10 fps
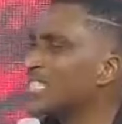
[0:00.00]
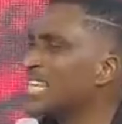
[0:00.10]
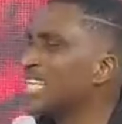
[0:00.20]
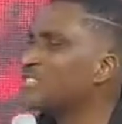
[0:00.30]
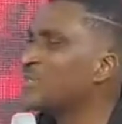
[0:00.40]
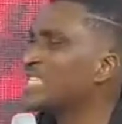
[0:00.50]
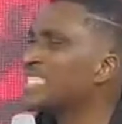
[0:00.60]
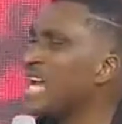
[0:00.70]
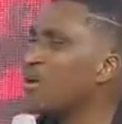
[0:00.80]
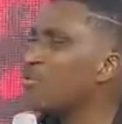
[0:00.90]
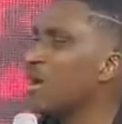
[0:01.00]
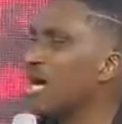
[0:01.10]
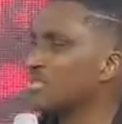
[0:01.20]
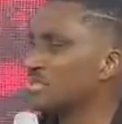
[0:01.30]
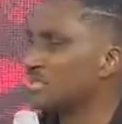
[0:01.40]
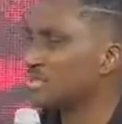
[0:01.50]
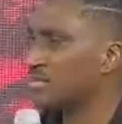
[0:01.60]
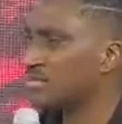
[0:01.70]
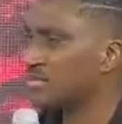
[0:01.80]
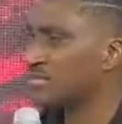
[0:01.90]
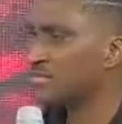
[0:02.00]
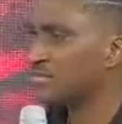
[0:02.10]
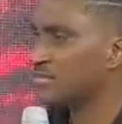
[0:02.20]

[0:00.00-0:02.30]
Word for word: let me down once.